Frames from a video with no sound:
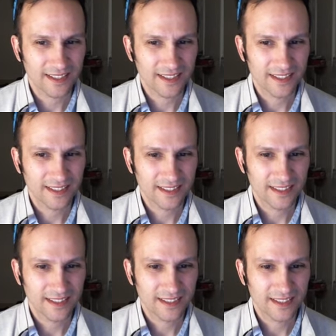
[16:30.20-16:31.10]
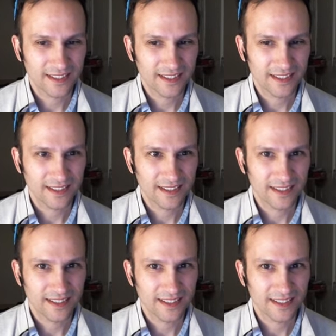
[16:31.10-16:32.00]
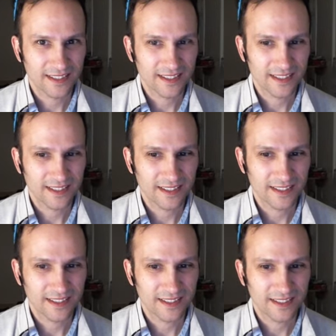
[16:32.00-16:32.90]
This person isn't speaking.